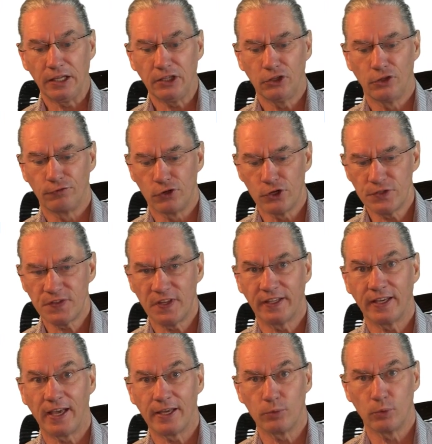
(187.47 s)
The first thing
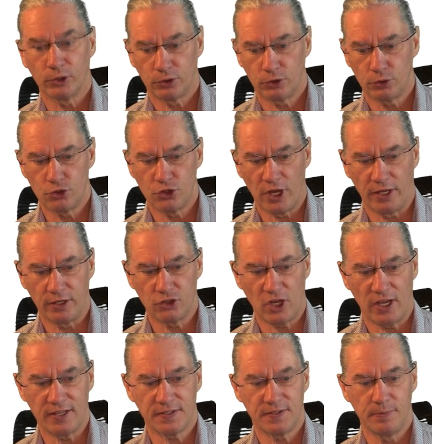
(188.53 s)
I want to change
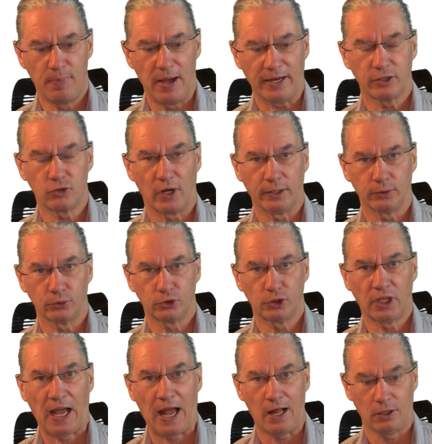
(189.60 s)
is the background
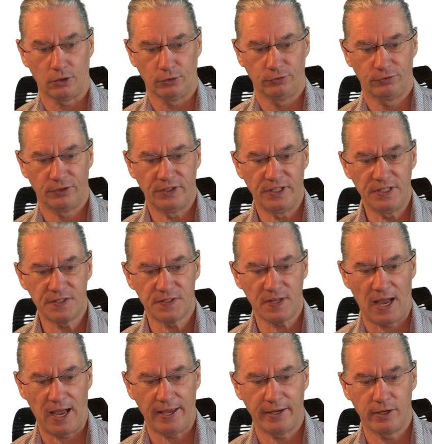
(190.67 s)
color. For this,
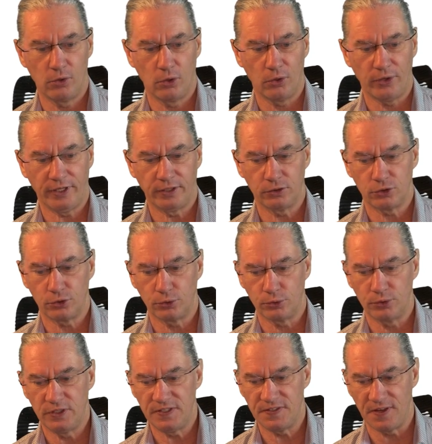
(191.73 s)
I go into
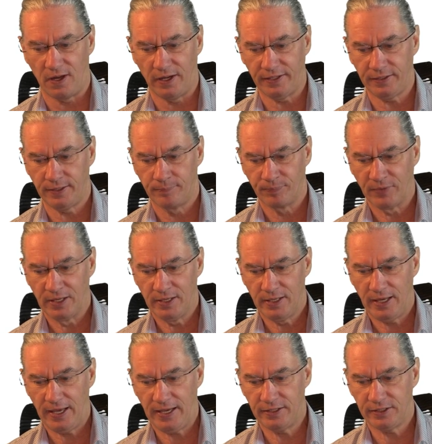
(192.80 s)
design,
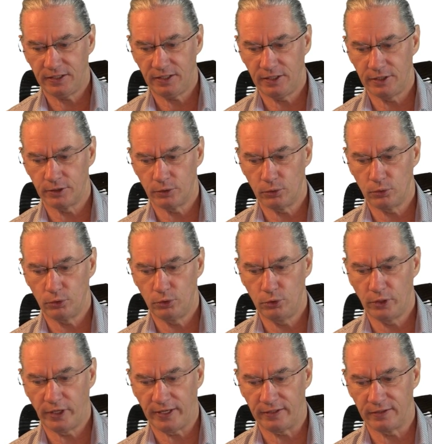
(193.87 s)
and here you
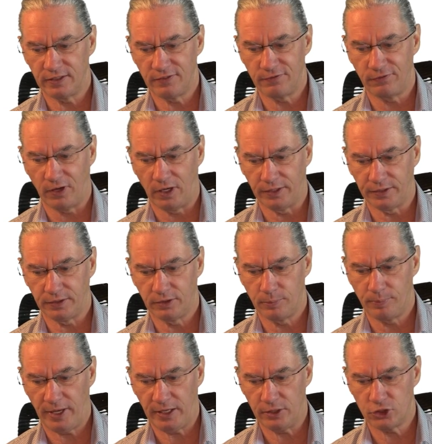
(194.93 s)
can define the
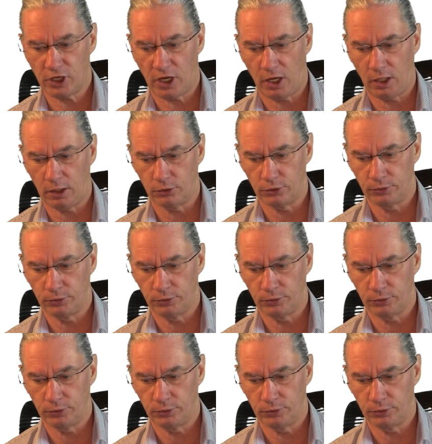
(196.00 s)
page color.